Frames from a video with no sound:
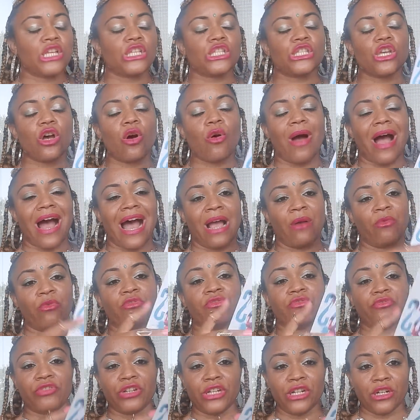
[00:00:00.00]
So I will
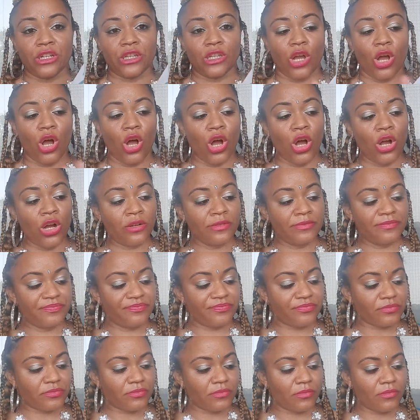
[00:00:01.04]
read along
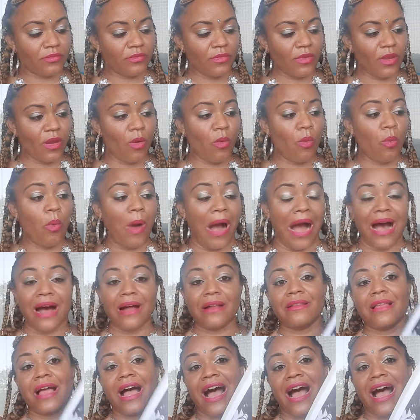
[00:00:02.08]
while